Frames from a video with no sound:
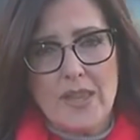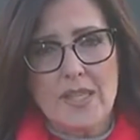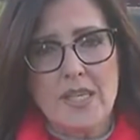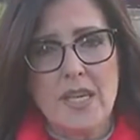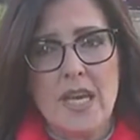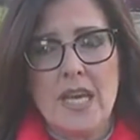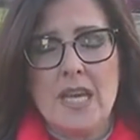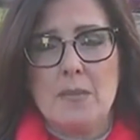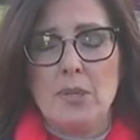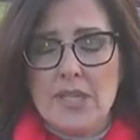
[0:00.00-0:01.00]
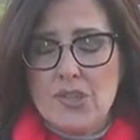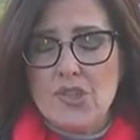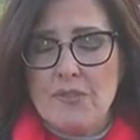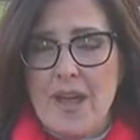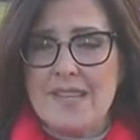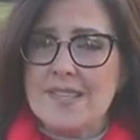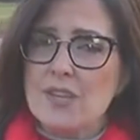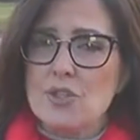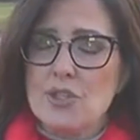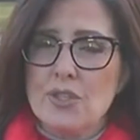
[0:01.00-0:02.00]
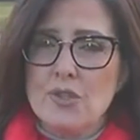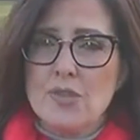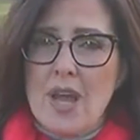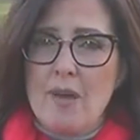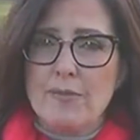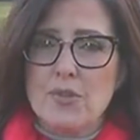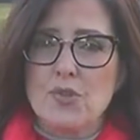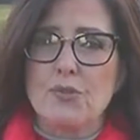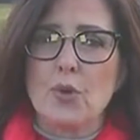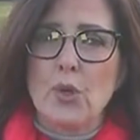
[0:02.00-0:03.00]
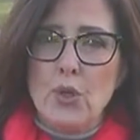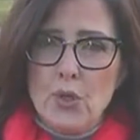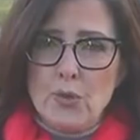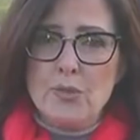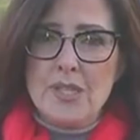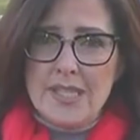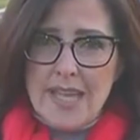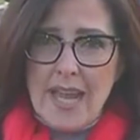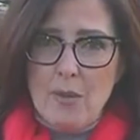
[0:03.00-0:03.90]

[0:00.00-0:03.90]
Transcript: The police chief has scheduled a news conference for noon today.